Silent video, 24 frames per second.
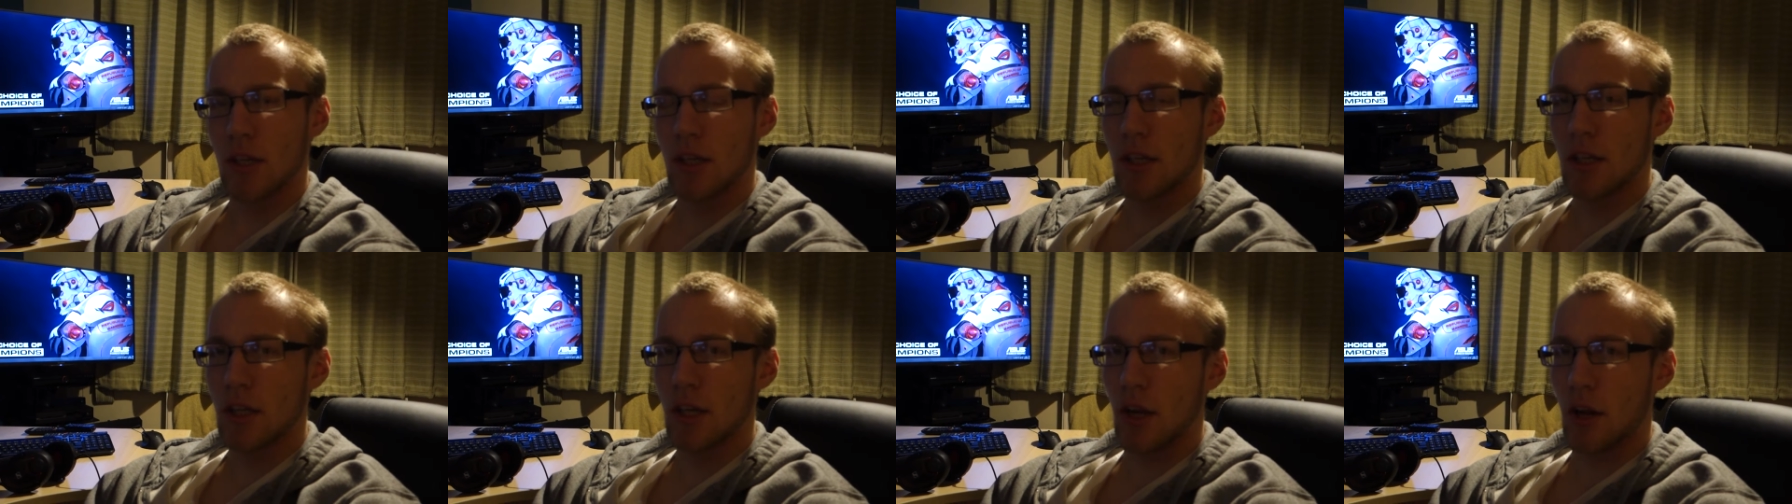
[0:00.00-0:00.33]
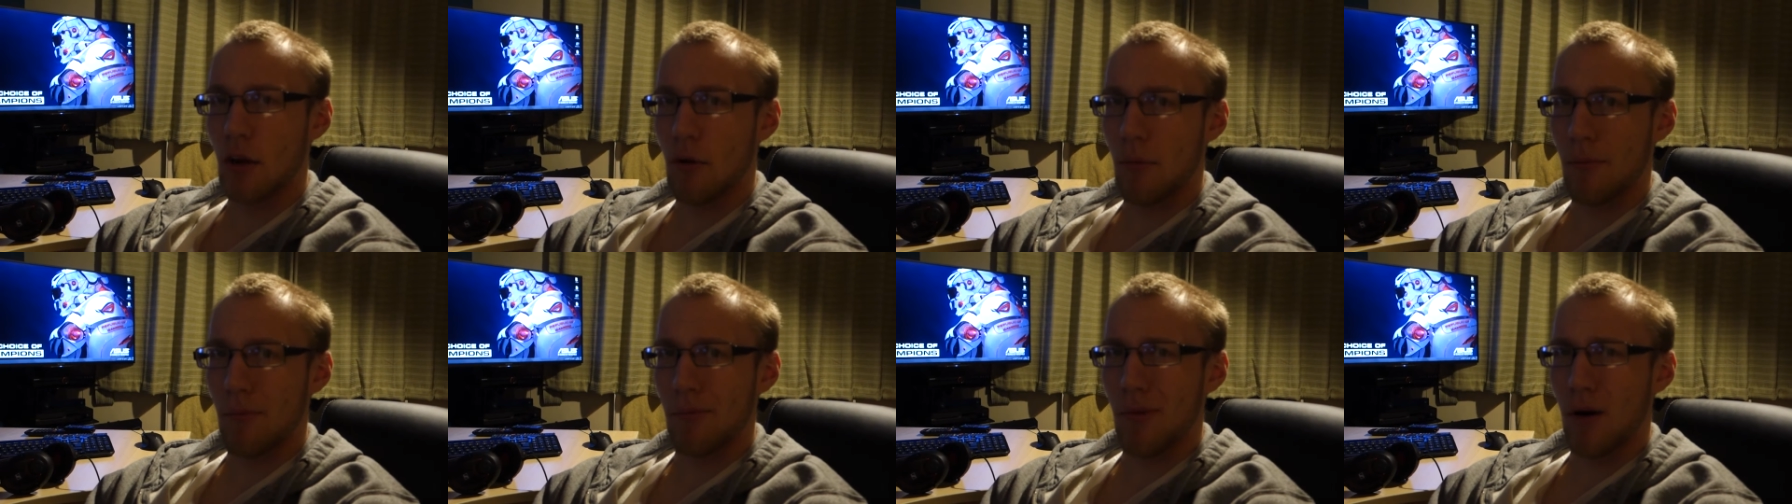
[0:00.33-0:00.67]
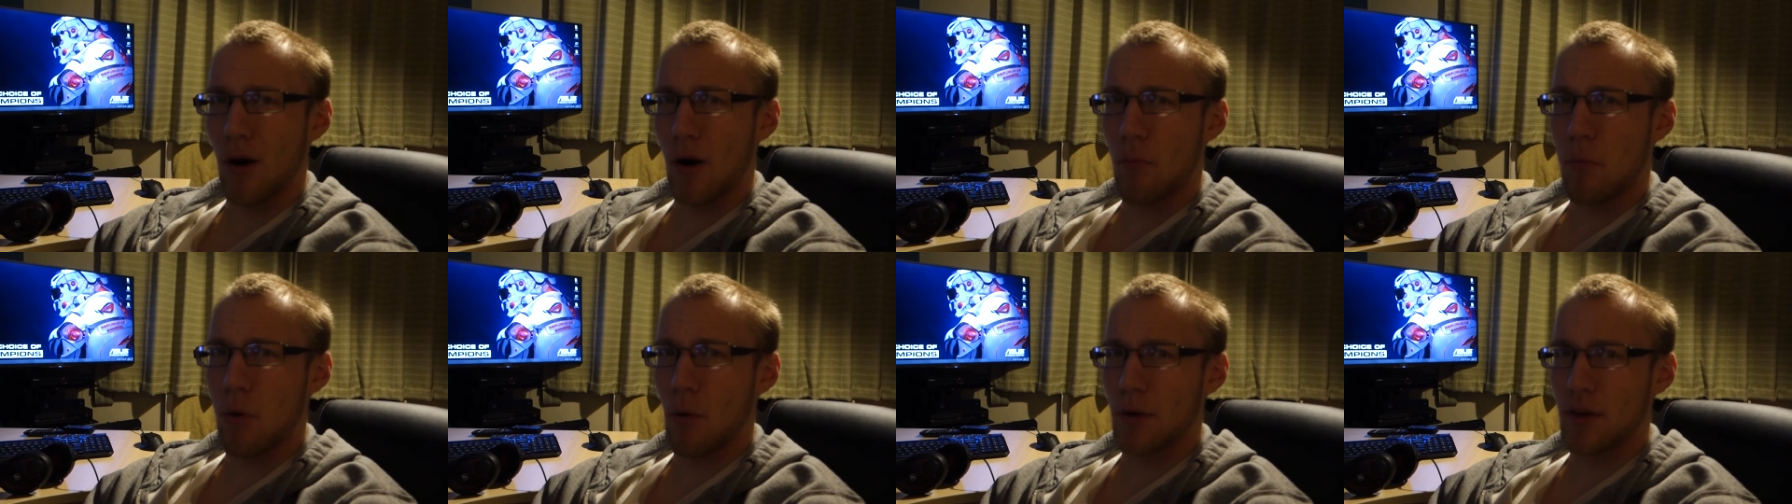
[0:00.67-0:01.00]
You know,
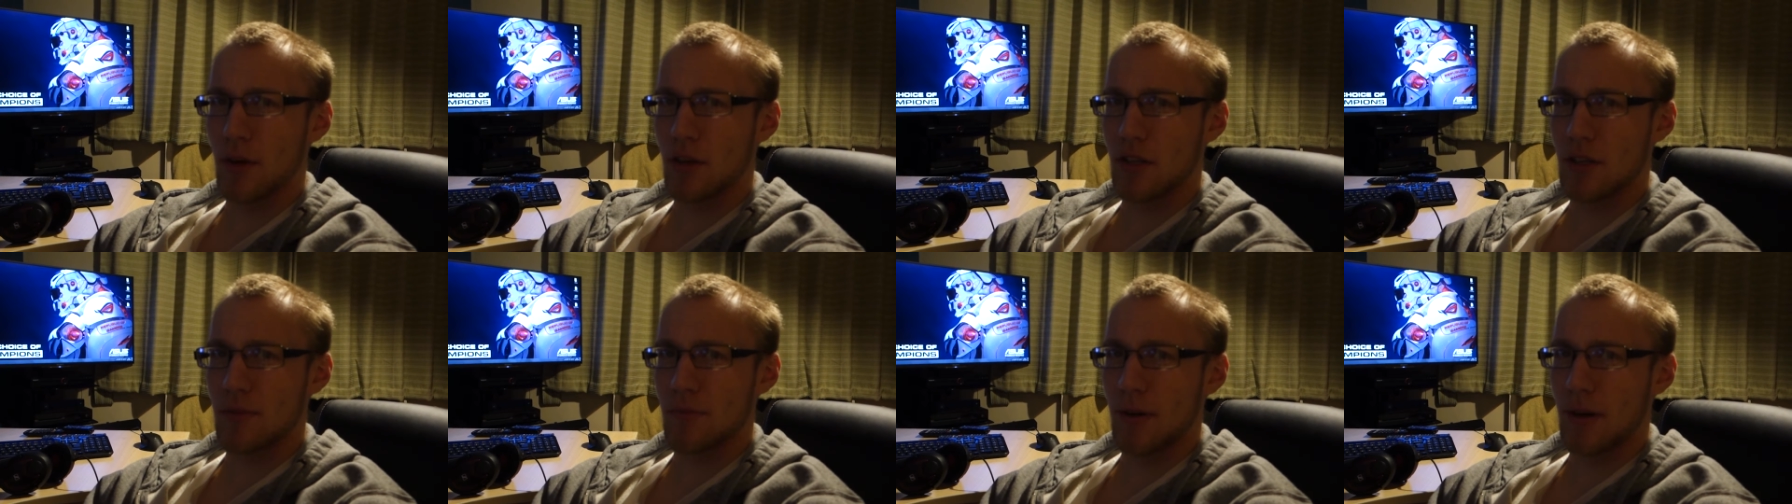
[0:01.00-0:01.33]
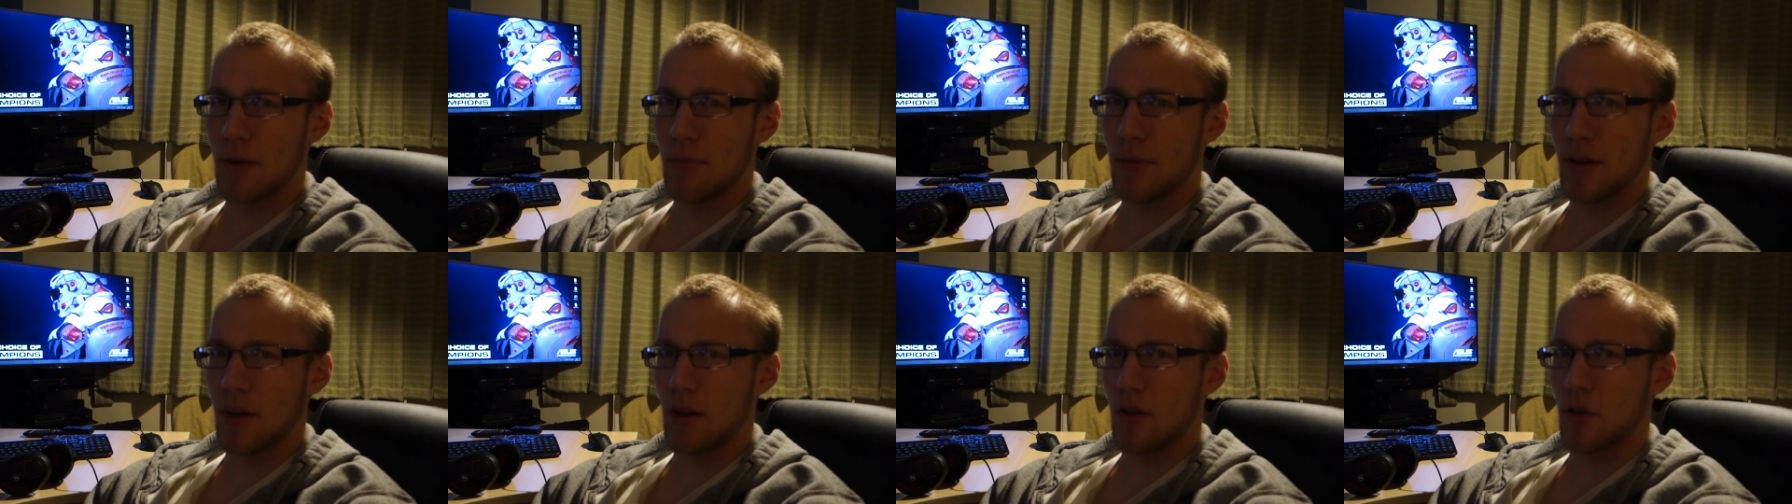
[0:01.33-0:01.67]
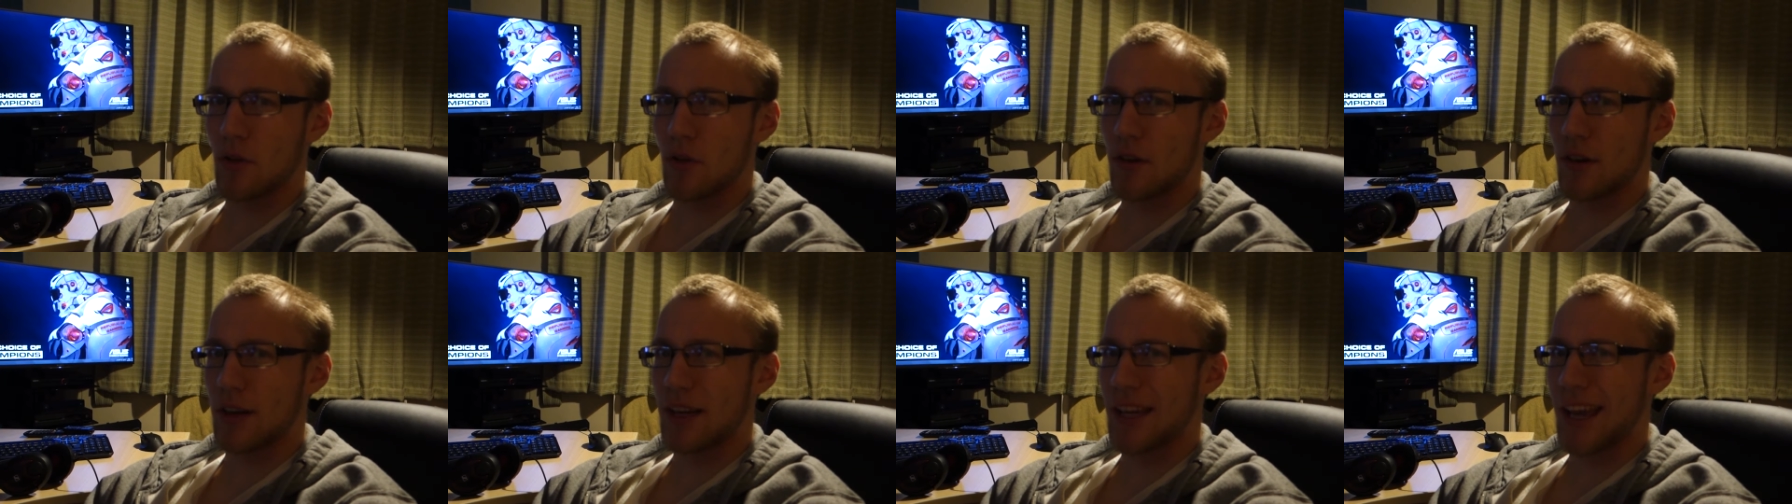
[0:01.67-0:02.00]
I probably could spend a bit
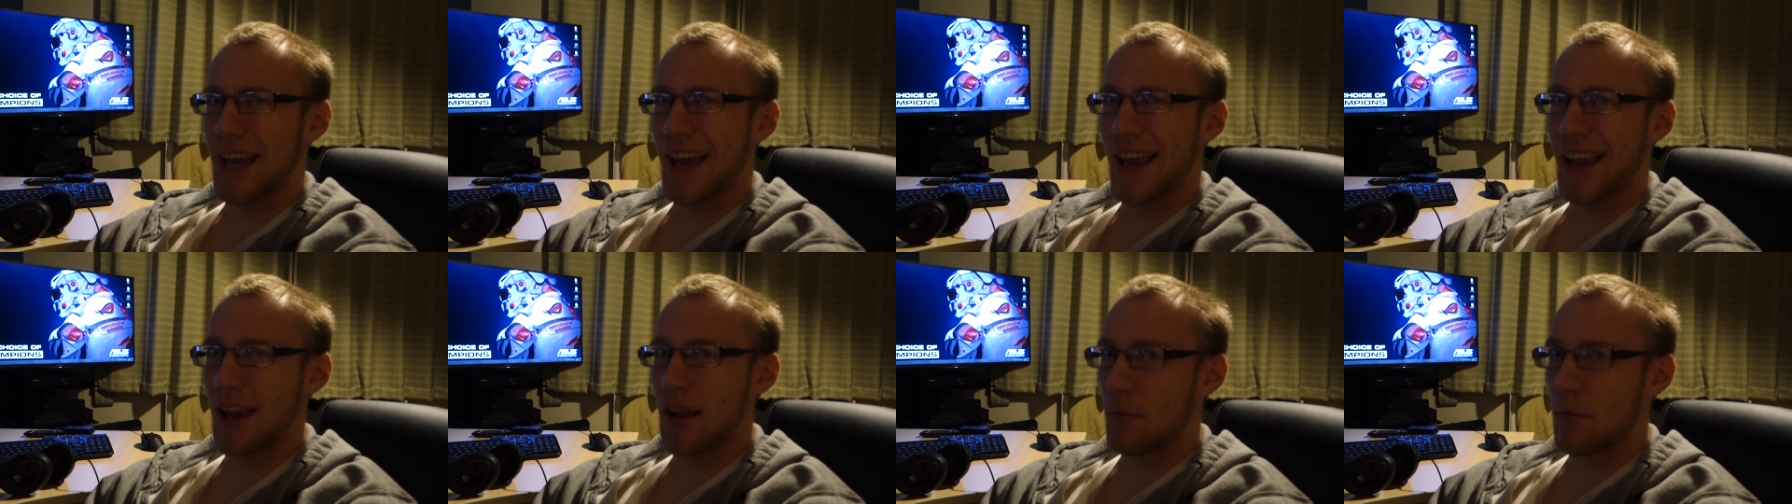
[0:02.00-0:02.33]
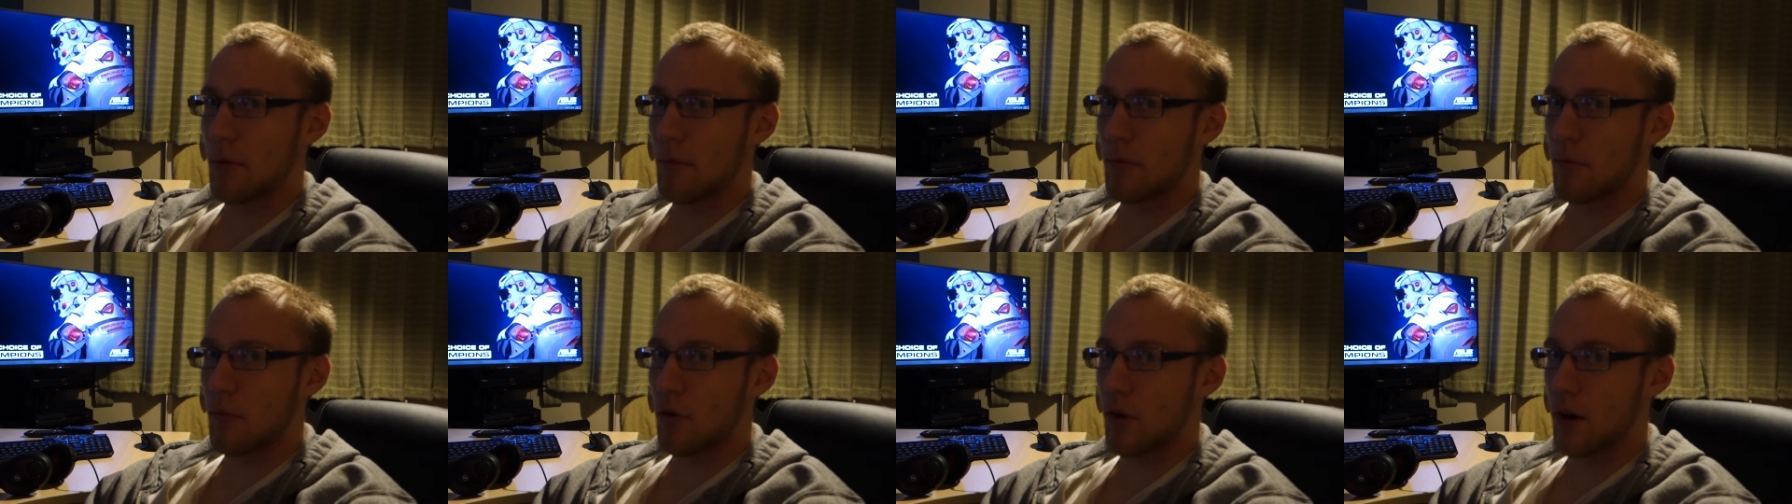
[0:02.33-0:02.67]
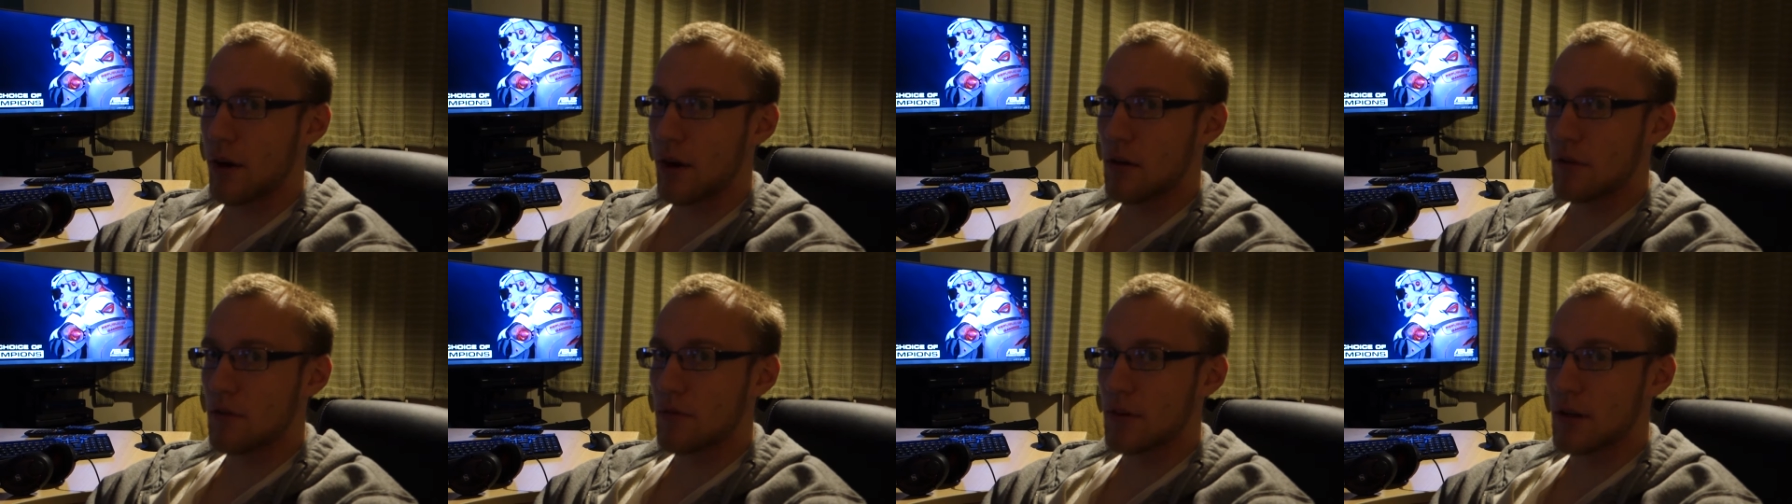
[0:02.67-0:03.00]
longer and get a little bit more
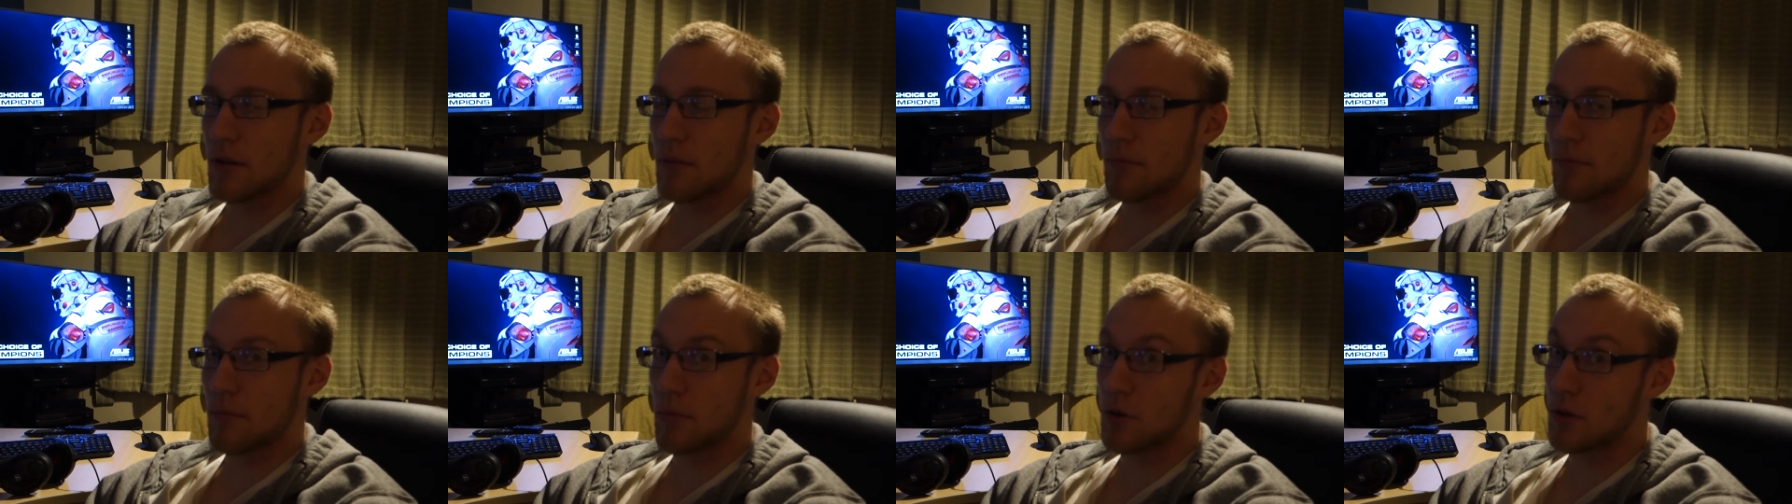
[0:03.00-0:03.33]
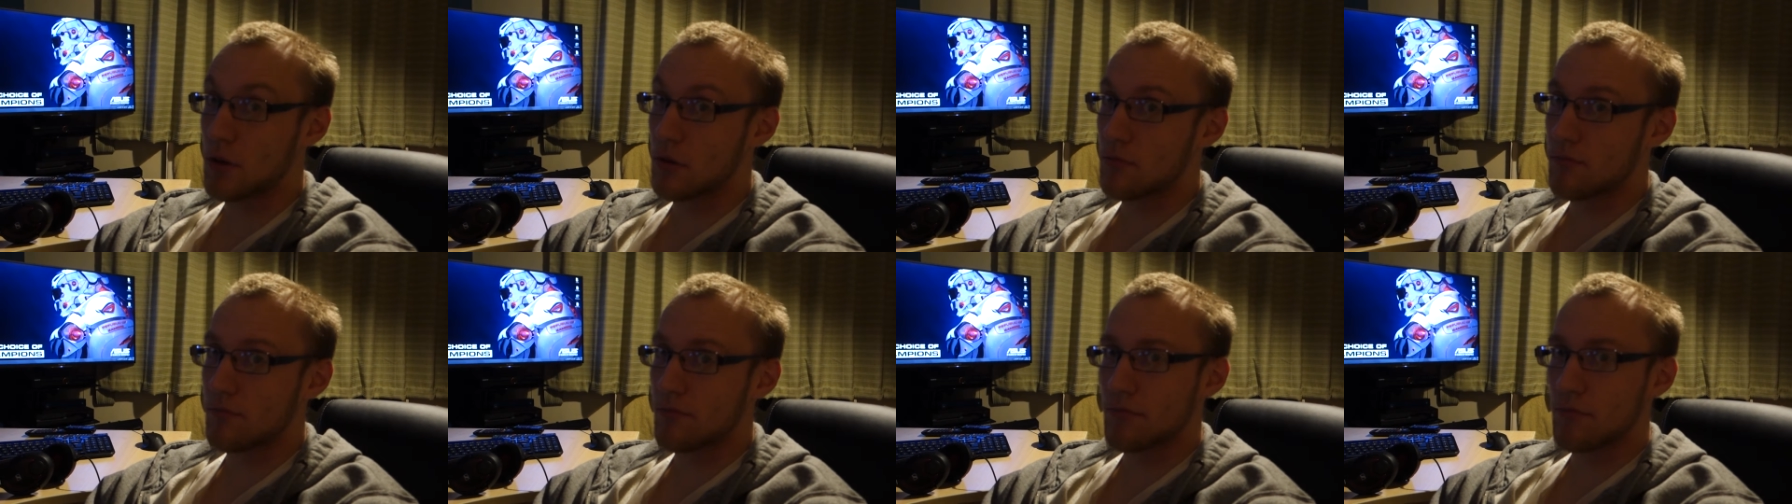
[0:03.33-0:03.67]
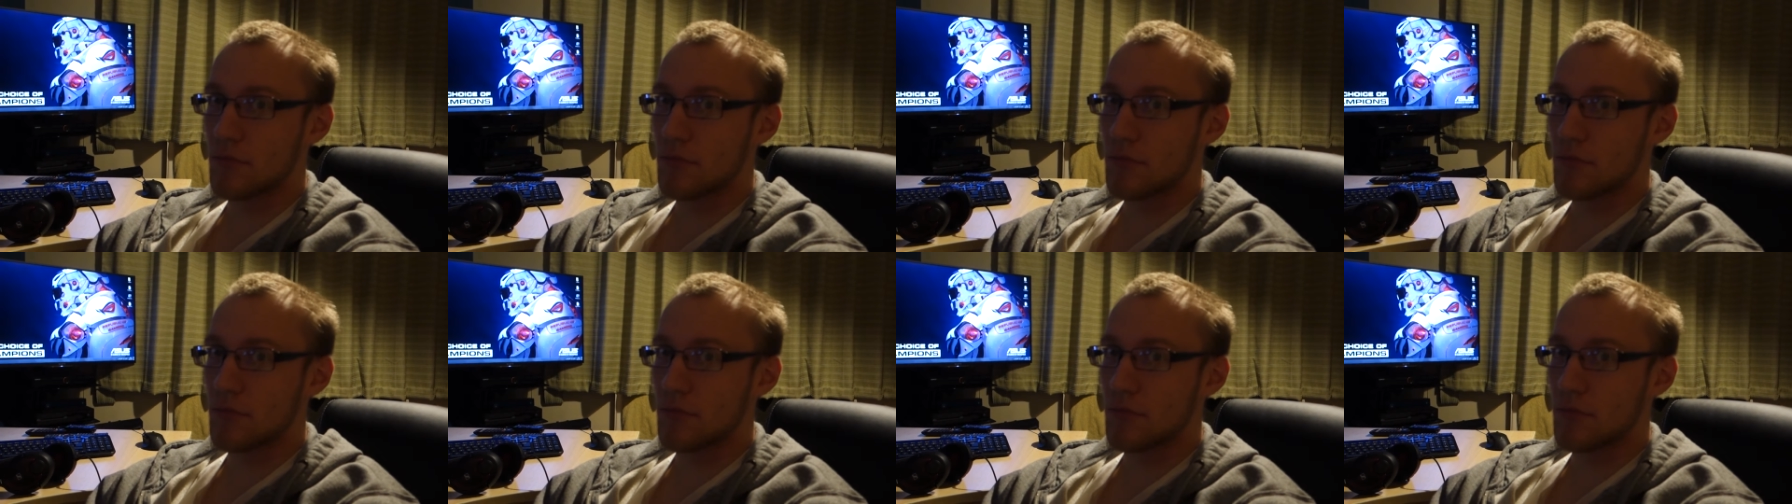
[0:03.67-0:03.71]
out of it, but